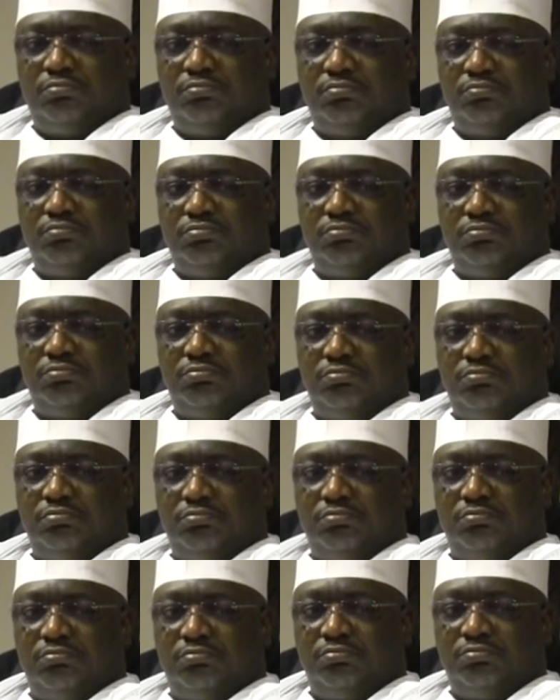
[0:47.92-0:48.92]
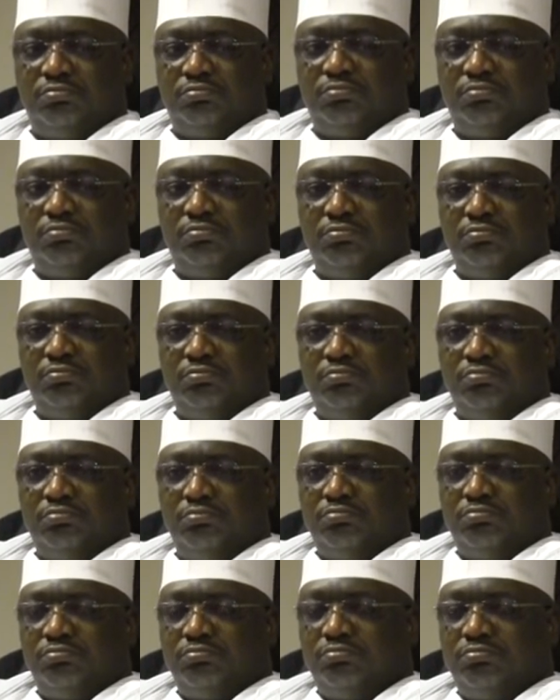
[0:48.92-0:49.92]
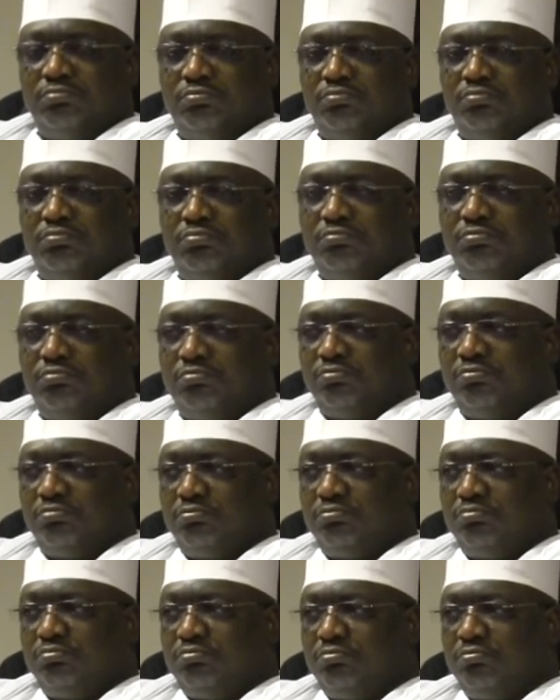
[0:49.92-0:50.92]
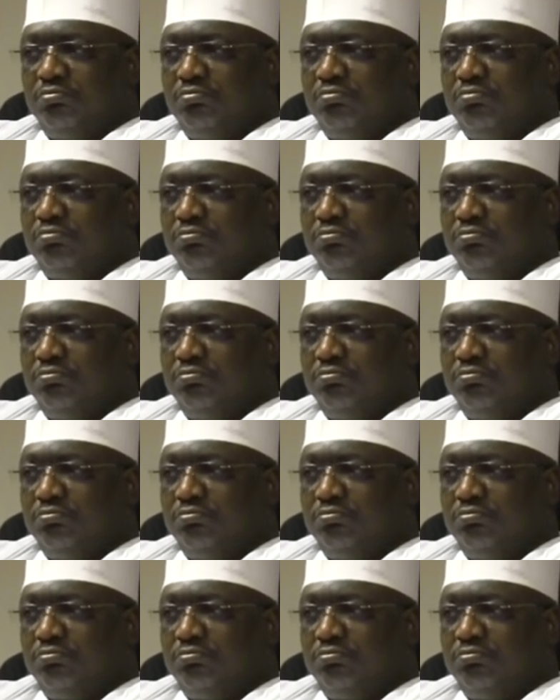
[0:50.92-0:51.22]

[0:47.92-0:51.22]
[no speech]